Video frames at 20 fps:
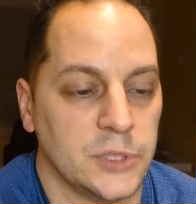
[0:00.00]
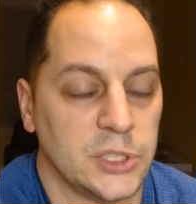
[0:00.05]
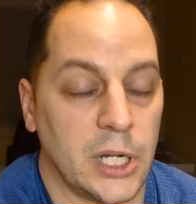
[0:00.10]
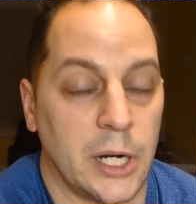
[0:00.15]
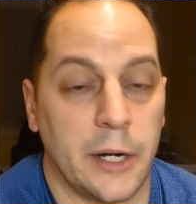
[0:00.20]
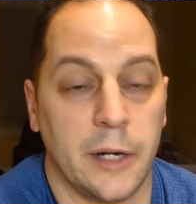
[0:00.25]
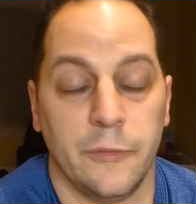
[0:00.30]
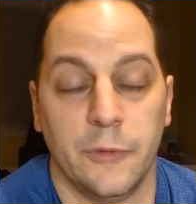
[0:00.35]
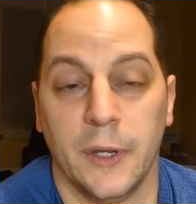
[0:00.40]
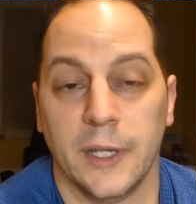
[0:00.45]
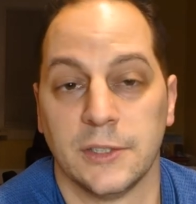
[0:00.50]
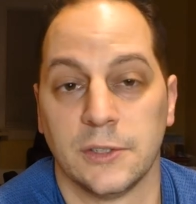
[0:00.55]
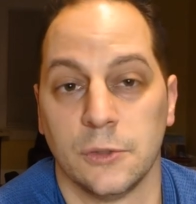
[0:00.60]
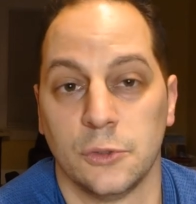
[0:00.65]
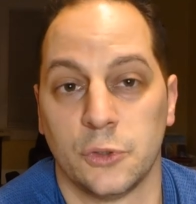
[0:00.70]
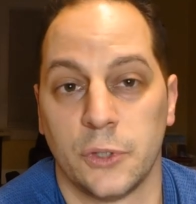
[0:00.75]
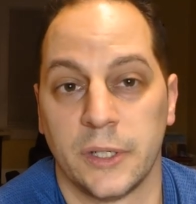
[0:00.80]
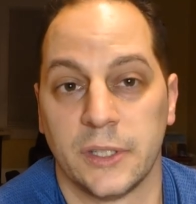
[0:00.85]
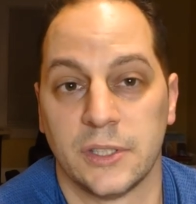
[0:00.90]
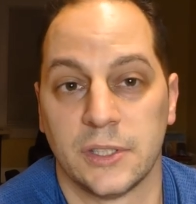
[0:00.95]
sorry if you guys don't
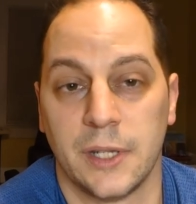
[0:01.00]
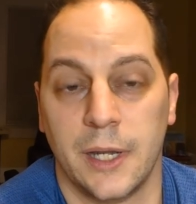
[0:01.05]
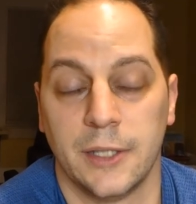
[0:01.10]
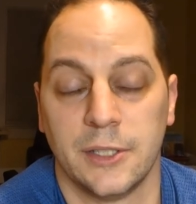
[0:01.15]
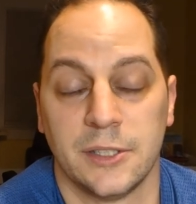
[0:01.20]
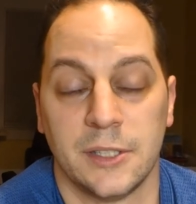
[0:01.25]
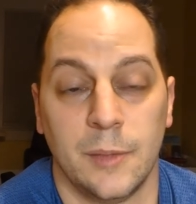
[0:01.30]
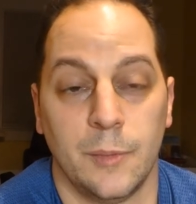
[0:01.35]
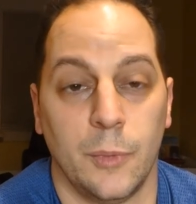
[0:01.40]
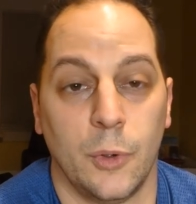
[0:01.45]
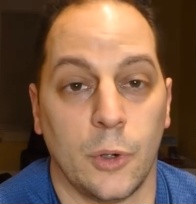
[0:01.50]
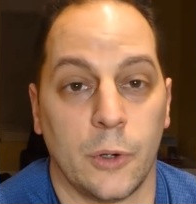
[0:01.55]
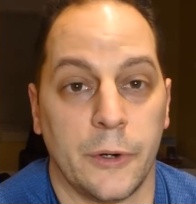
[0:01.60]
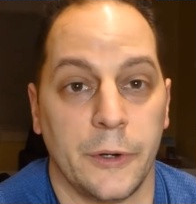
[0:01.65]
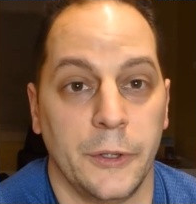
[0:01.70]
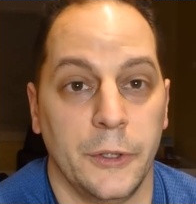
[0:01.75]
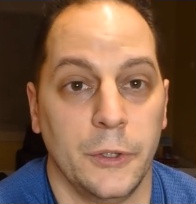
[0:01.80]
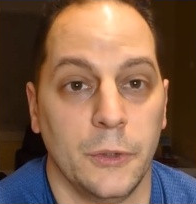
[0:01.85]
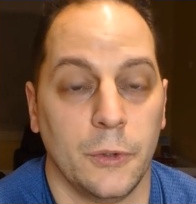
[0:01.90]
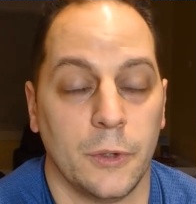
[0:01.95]
drink scotch and I'm
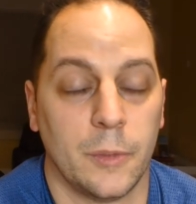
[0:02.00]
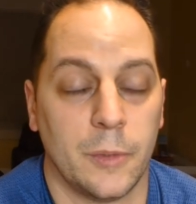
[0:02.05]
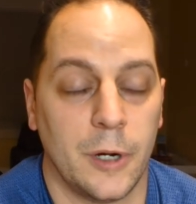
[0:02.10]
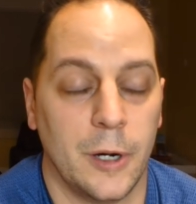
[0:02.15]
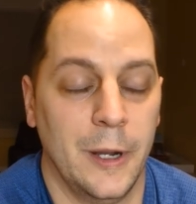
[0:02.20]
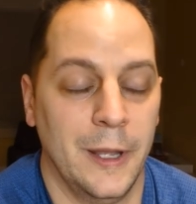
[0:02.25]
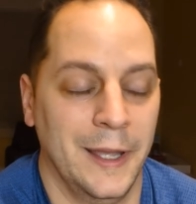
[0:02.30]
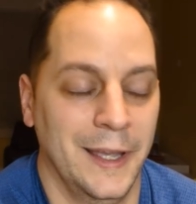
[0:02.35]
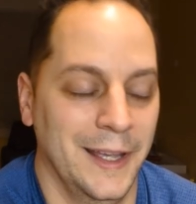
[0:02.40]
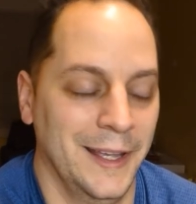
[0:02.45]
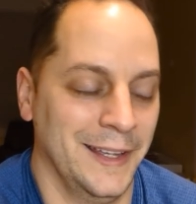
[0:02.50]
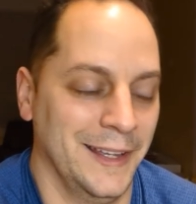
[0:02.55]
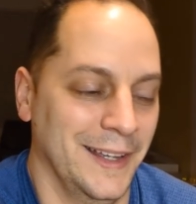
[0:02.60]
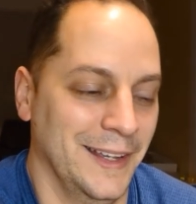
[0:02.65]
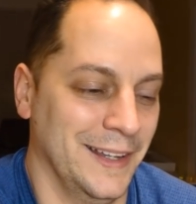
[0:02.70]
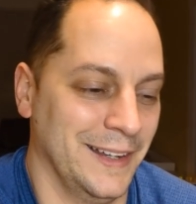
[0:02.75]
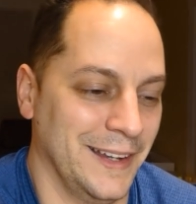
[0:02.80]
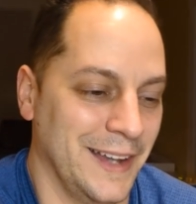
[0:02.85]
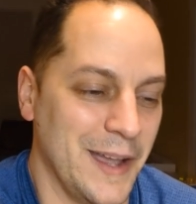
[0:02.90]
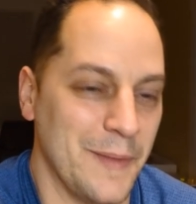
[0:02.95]
boring you.
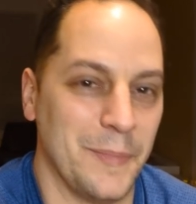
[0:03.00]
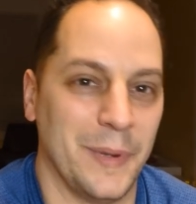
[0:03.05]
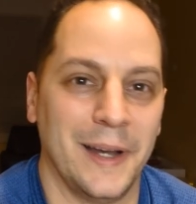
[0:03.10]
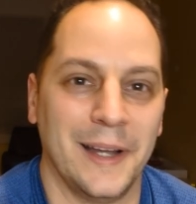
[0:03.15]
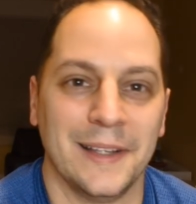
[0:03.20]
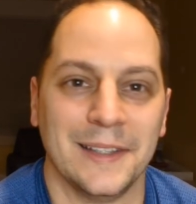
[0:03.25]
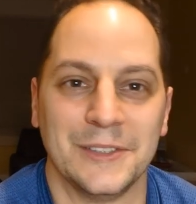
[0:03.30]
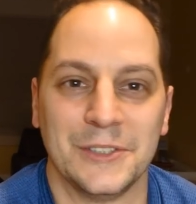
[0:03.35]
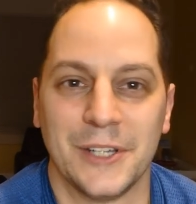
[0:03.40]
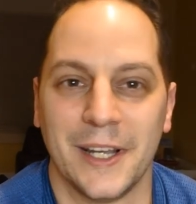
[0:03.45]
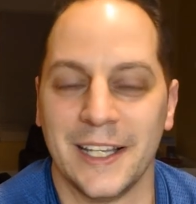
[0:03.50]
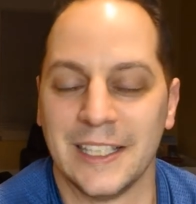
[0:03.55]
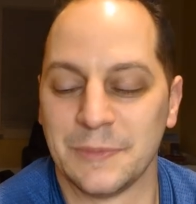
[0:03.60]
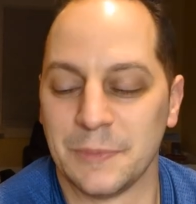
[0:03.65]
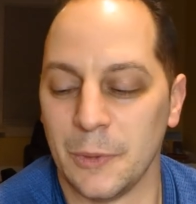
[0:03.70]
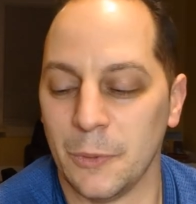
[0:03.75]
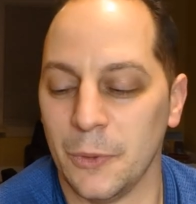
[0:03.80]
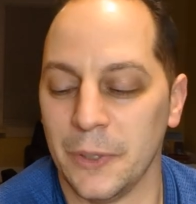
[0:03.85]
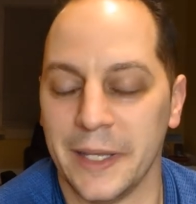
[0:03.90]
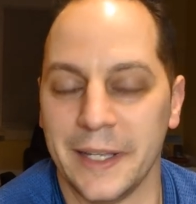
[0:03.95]
I apologize,
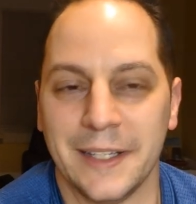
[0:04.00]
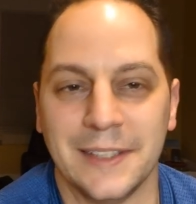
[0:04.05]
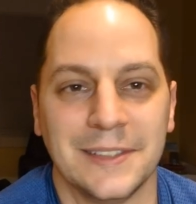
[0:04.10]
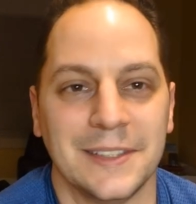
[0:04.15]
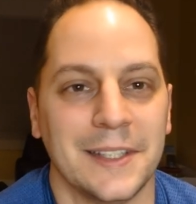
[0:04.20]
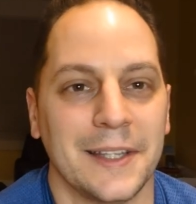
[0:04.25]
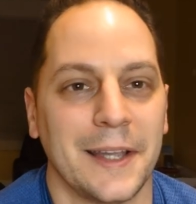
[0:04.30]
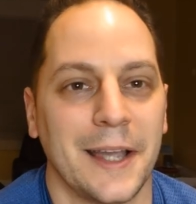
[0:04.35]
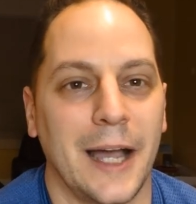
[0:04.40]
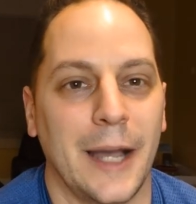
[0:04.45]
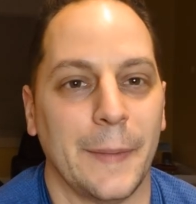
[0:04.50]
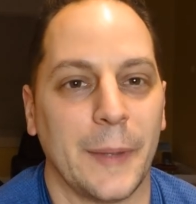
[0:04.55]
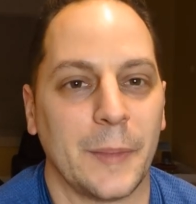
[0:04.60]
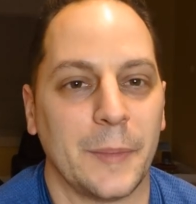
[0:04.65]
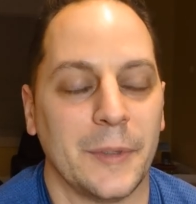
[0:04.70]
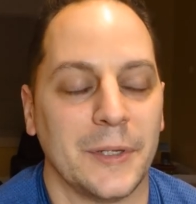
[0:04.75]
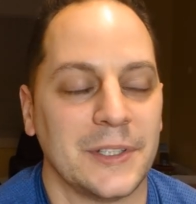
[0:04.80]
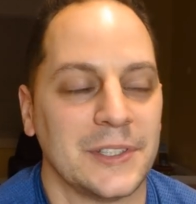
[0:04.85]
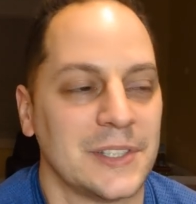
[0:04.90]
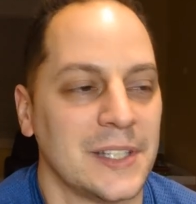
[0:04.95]
but we'll get into the comic
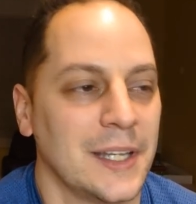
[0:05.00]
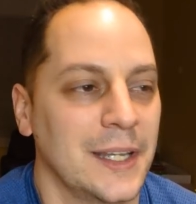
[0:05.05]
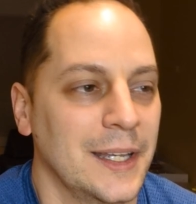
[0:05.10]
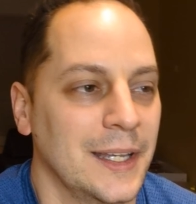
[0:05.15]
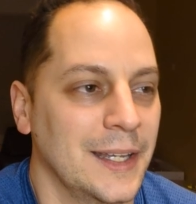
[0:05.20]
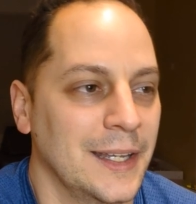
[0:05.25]
books.